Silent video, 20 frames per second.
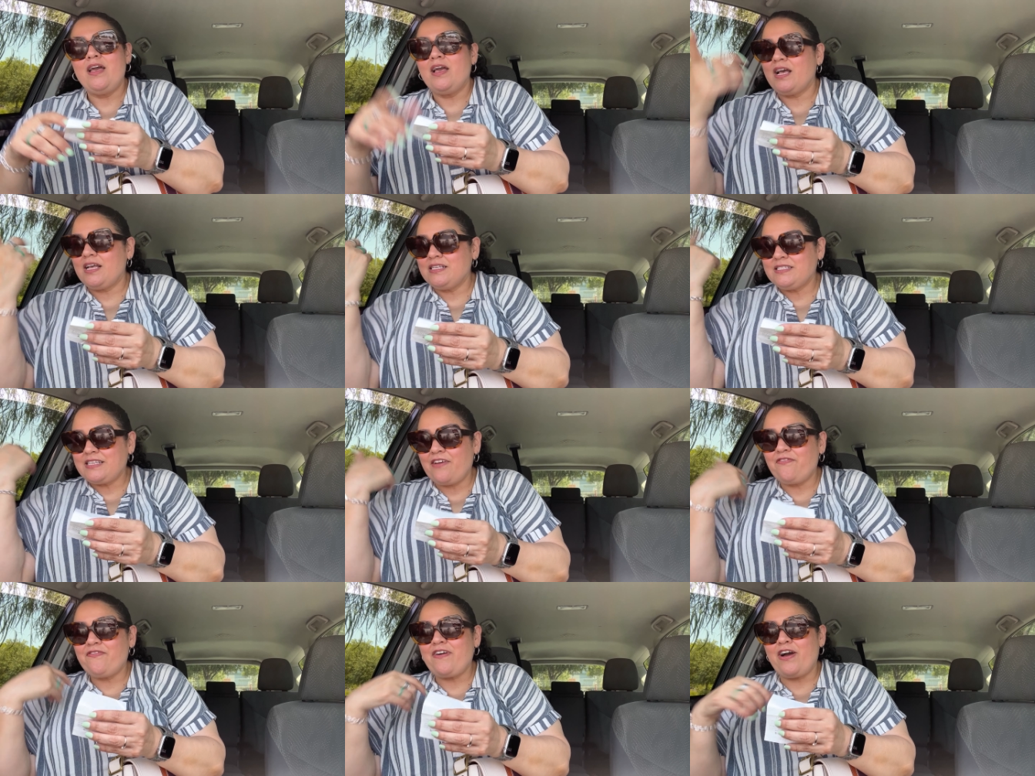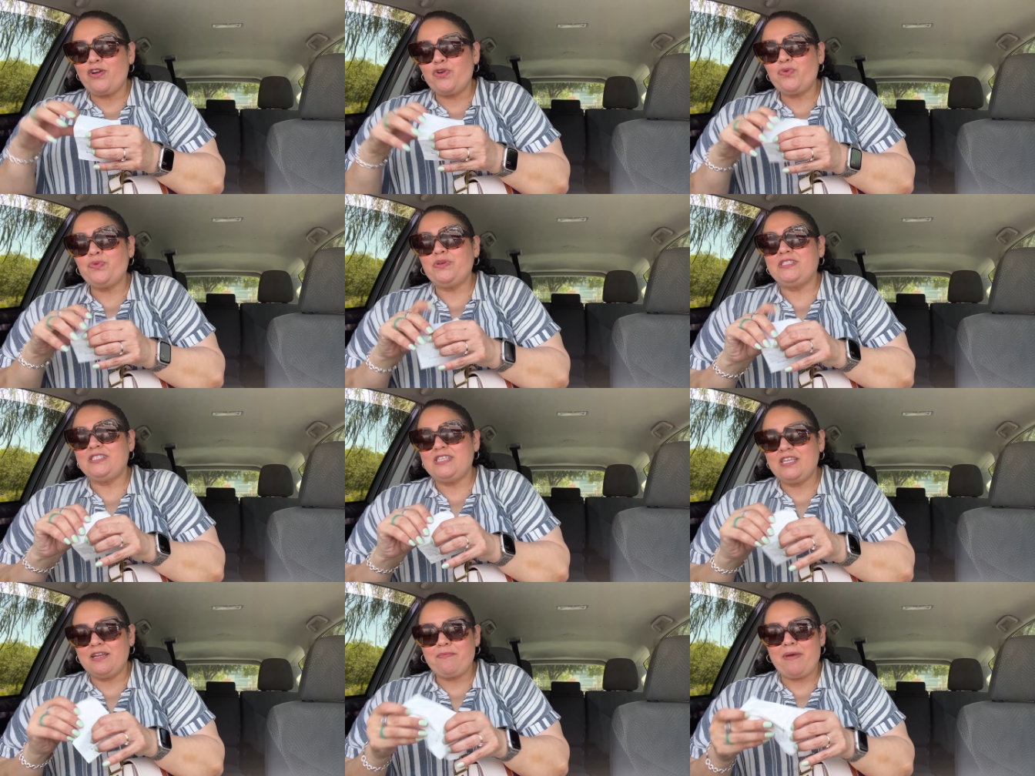because I found a
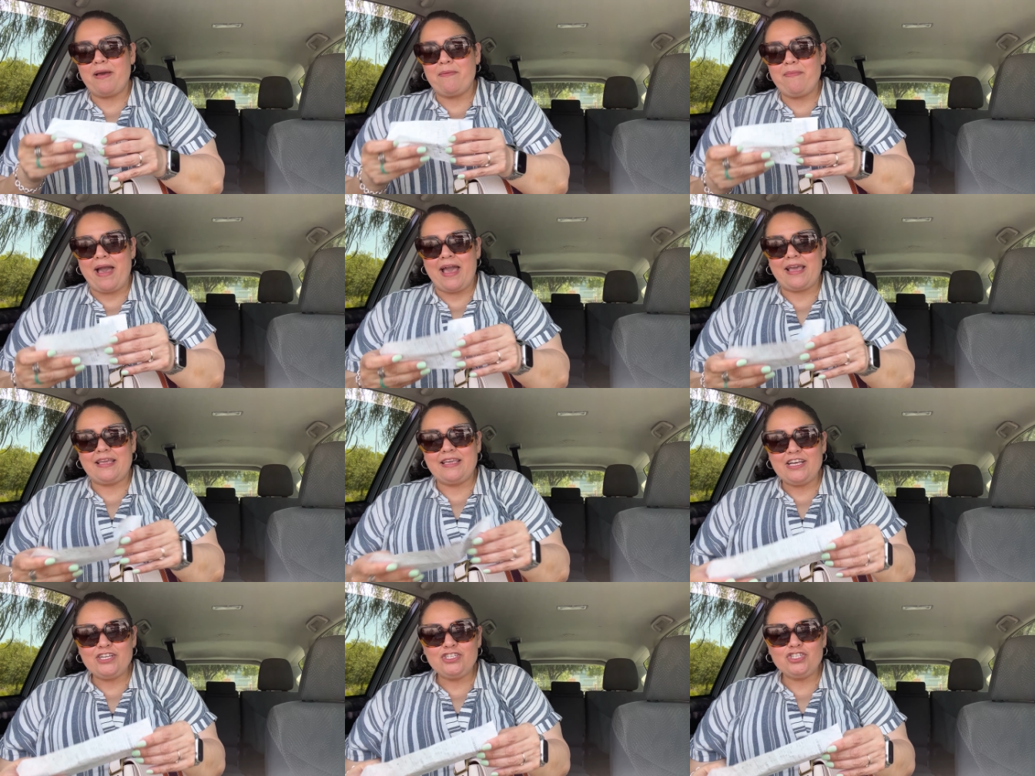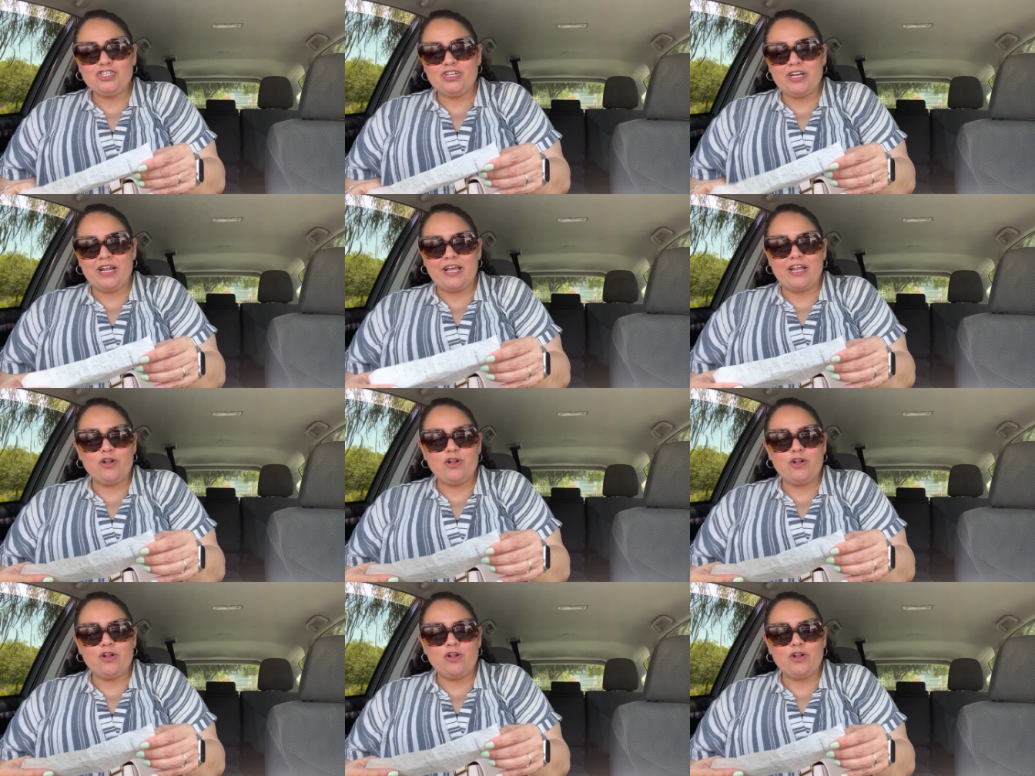receipt in my bag yesterday.